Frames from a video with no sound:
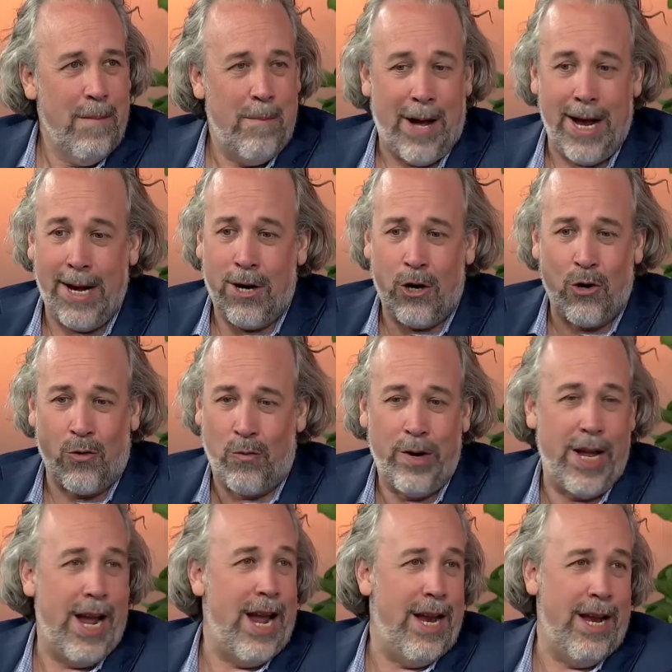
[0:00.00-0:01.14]
by
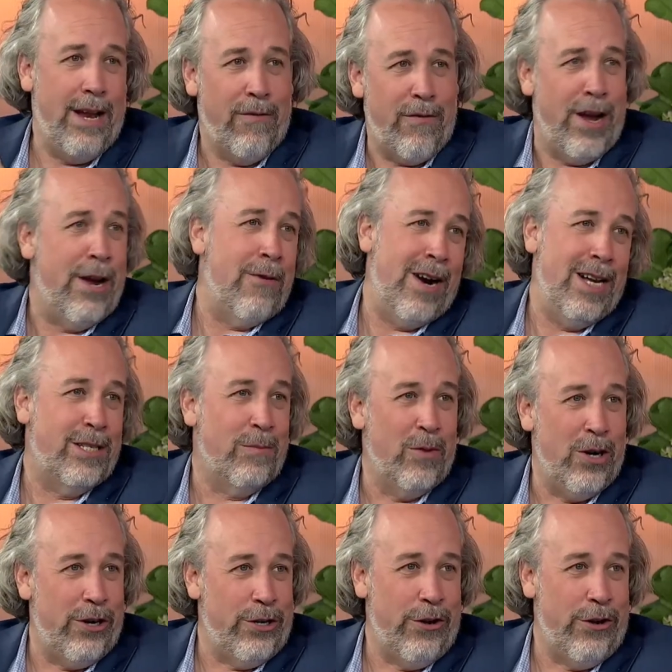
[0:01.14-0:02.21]
creating fake ransomware on